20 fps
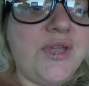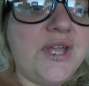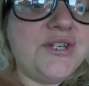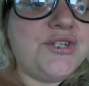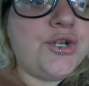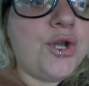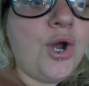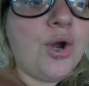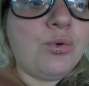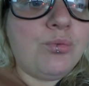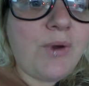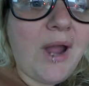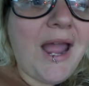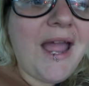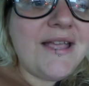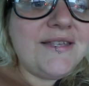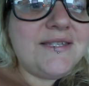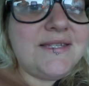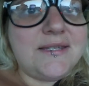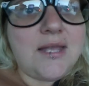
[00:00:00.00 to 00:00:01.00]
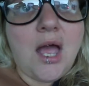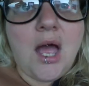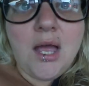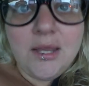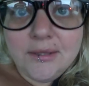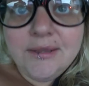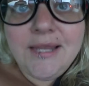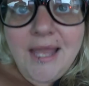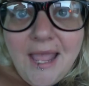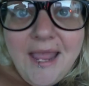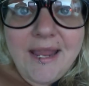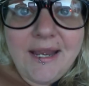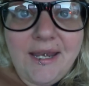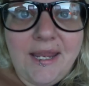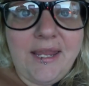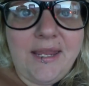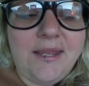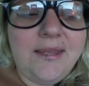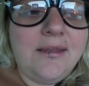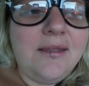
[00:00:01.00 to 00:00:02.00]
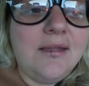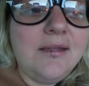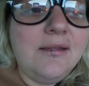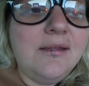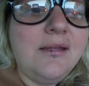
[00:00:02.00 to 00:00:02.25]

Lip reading: than to harass a lady